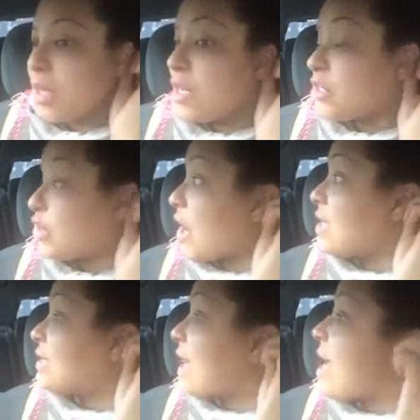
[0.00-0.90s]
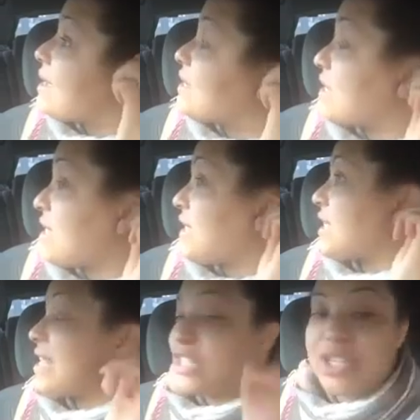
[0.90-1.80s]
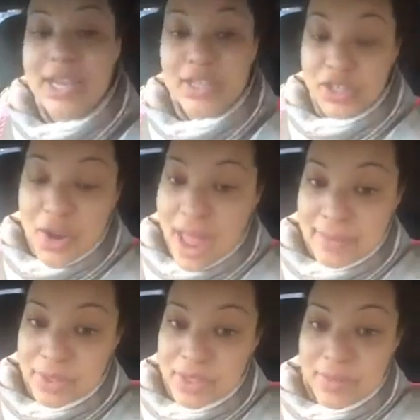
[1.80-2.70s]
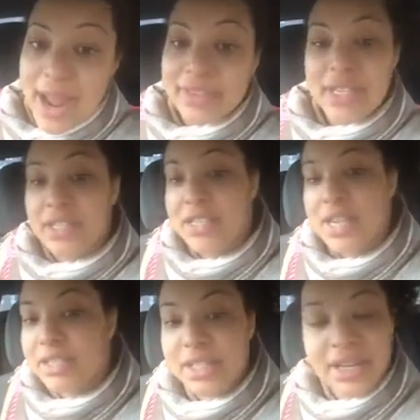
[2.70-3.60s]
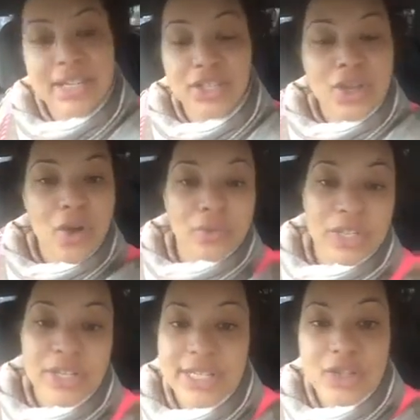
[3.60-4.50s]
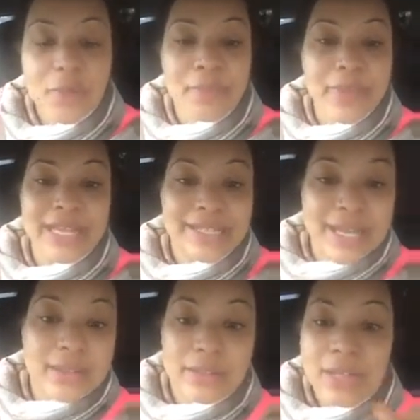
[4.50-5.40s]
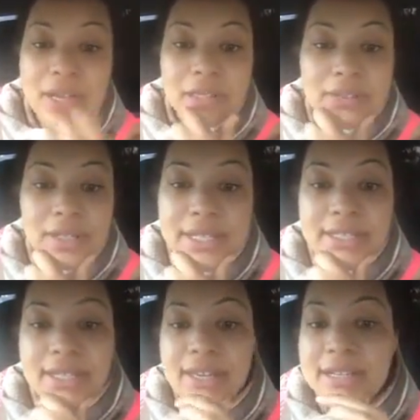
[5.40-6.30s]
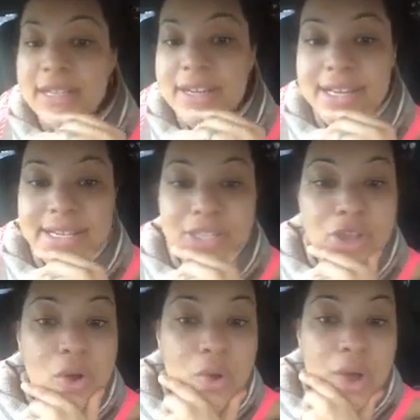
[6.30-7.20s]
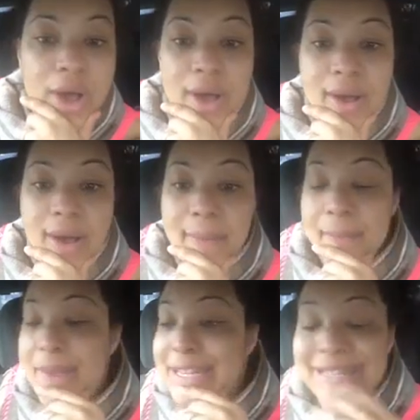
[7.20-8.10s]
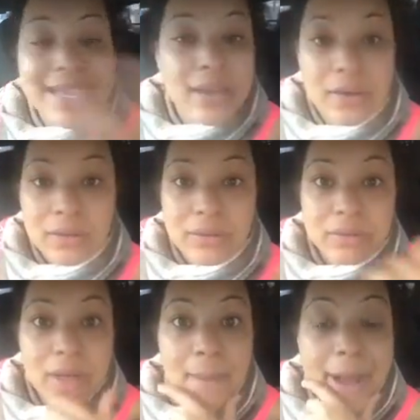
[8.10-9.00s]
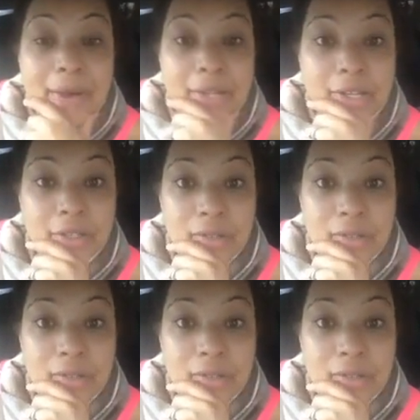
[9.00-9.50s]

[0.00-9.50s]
Sean Scott, you're absolutely right. There is no big deal. There is no big deal about it.